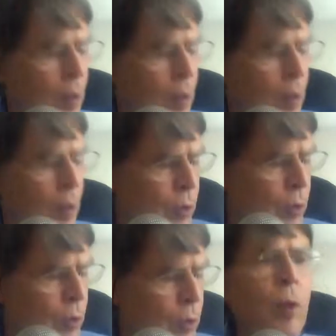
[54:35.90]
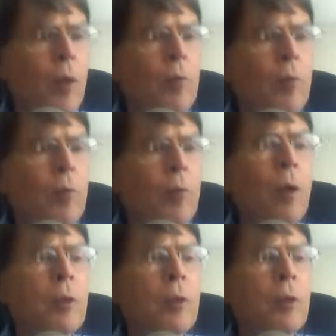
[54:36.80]
there's a number of
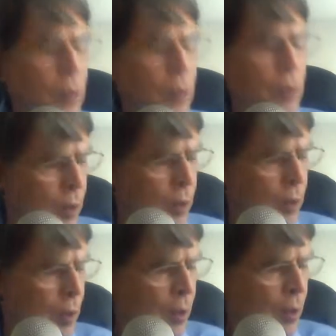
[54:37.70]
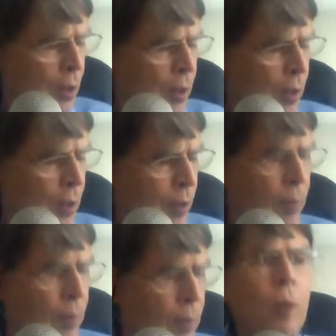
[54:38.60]
books
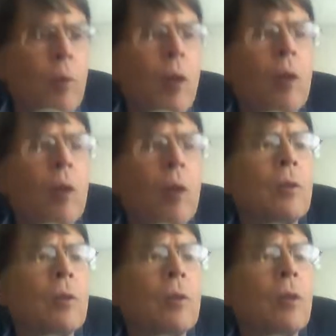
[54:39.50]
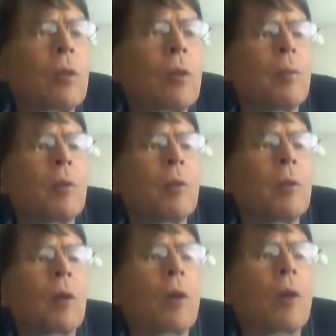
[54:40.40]
that are relevant to the things I've been
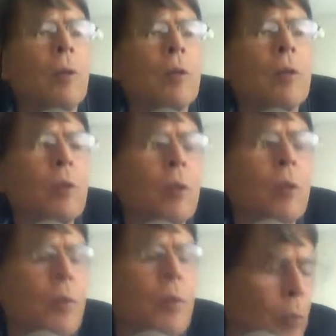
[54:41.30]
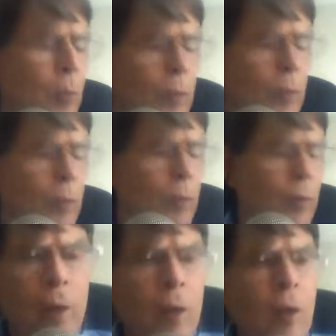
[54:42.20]
talking about. So if you're more of a
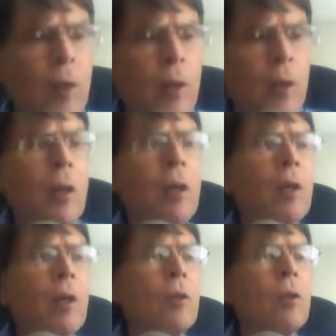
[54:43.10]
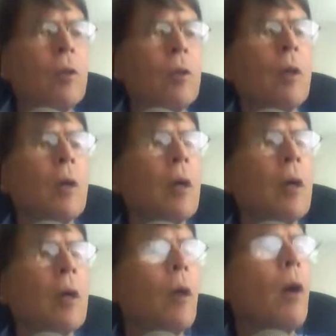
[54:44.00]
reader,
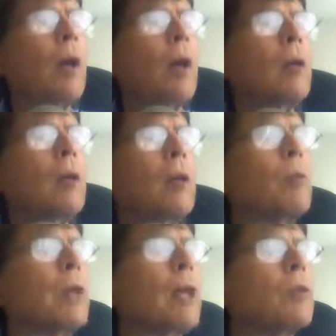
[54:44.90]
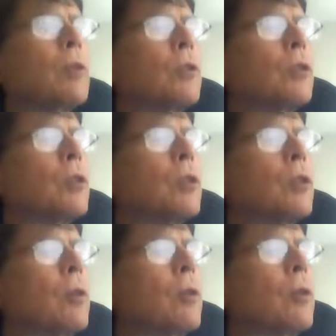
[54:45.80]
oh, I know, I wanted to actually show
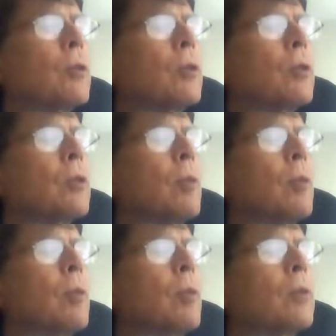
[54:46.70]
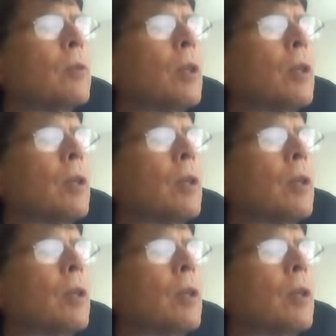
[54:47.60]
you this. So let me see.